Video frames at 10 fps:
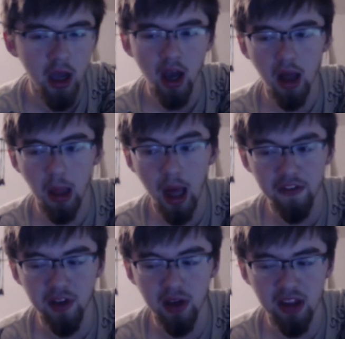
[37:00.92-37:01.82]
A lot of
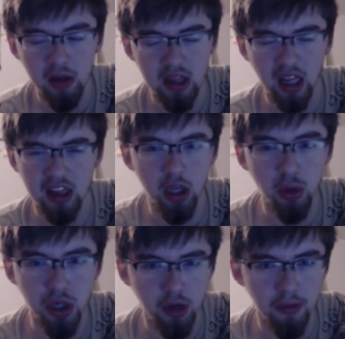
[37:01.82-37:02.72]
units use like
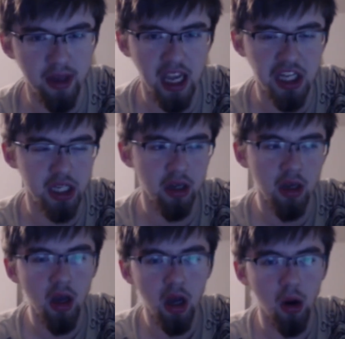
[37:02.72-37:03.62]
2-turn mitigation
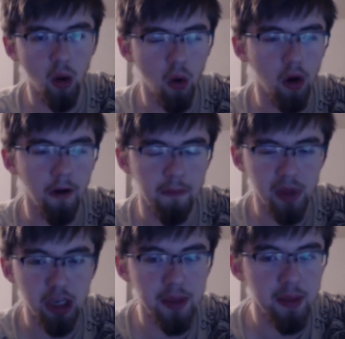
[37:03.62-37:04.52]
or
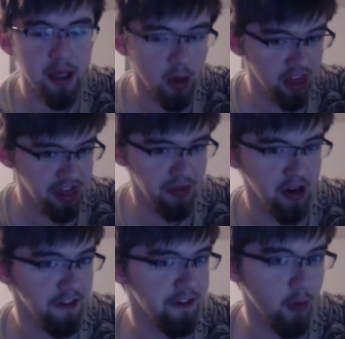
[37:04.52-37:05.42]
UBB with 3
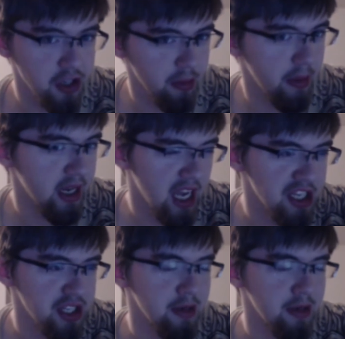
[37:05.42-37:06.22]
or 4 turn mitigation.